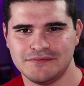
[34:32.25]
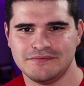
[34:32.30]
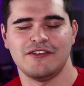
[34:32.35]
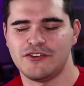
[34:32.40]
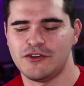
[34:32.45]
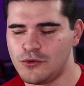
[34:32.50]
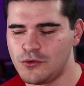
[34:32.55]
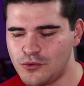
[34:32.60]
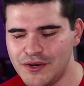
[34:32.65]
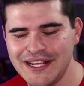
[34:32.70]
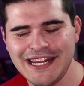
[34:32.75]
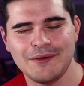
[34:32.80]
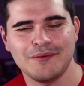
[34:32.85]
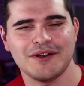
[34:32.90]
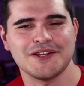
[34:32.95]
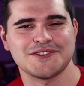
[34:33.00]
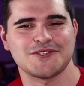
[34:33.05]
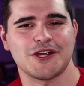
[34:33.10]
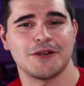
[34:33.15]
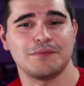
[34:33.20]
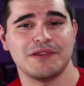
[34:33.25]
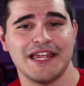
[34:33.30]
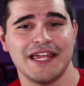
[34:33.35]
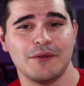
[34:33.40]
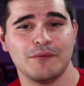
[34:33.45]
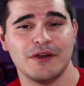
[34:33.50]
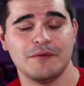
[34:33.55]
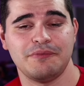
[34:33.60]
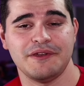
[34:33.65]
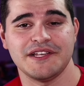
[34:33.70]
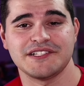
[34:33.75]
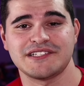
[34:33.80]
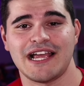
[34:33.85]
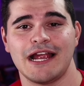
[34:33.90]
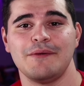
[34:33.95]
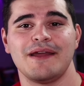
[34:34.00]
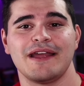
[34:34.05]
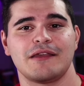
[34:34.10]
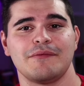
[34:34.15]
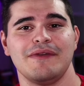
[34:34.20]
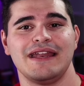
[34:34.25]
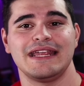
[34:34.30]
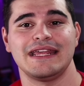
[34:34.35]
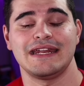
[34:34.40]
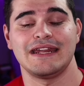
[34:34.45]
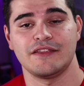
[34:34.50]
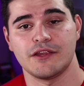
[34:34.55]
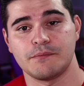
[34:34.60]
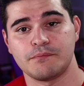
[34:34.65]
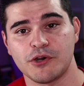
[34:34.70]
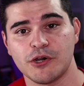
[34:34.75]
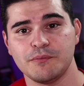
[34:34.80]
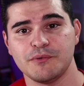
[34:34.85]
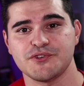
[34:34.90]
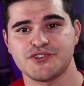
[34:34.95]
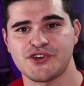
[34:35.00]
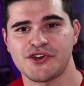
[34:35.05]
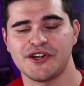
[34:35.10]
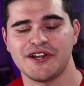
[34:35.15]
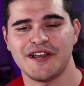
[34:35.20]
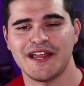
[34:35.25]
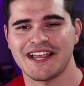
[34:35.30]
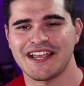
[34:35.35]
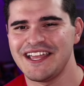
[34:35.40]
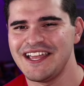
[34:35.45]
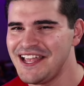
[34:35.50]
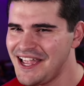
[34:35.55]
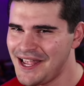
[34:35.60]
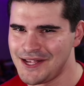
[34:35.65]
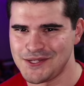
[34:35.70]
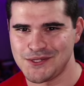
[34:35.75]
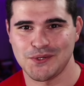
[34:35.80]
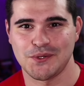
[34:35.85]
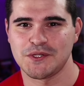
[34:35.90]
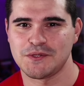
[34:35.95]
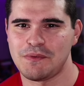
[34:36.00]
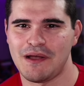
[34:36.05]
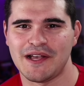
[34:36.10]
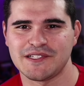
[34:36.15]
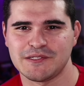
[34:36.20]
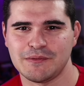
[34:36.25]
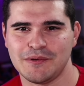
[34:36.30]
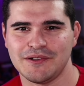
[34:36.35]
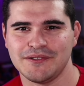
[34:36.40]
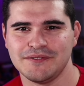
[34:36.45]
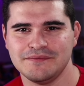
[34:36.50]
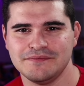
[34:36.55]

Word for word: But if you really want to start playing One Piece, I recommend getting the purple starter deck as soon as possible.